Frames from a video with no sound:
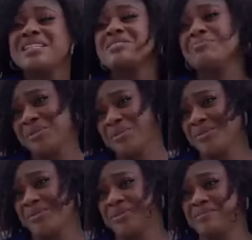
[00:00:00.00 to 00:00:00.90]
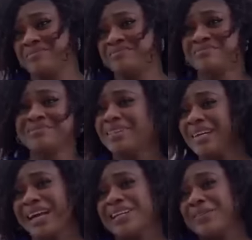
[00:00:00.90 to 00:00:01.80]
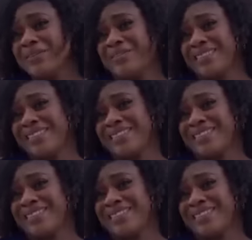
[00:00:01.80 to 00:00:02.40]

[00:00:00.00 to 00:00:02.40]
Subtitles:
It's beautiful. Thank you. I love it.